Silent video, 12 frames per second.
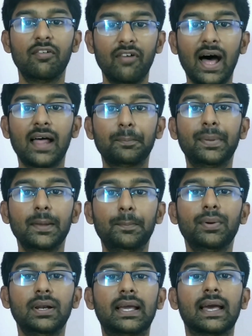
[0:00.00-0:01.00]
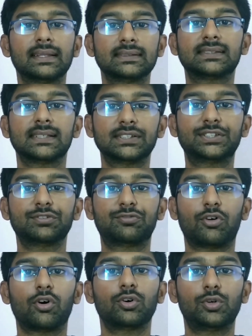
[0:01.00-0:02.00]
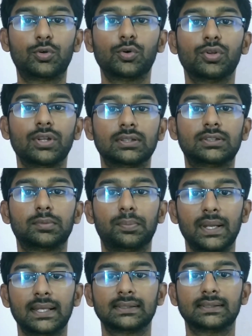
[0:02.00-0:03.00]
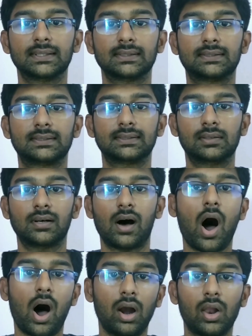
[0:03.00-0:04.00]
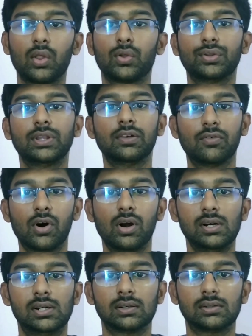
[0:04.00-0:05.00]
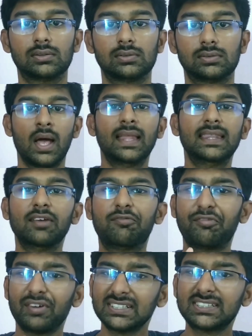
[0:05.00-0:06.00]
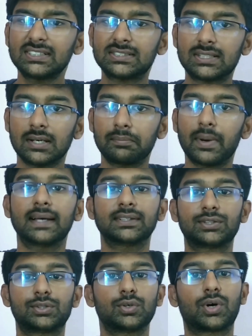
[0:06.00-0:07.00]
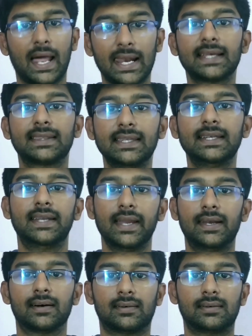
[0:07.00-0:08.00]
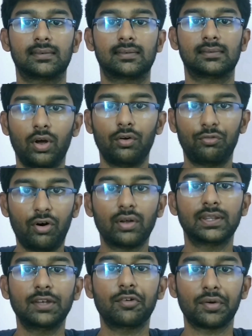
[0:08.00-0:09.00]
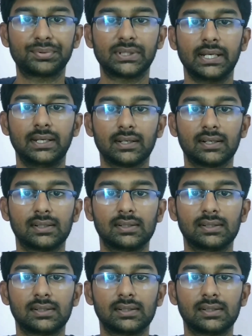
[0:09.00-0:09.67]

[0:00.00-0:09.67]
where people can search for tourist places all around the world. The first step is to collect the data for the website.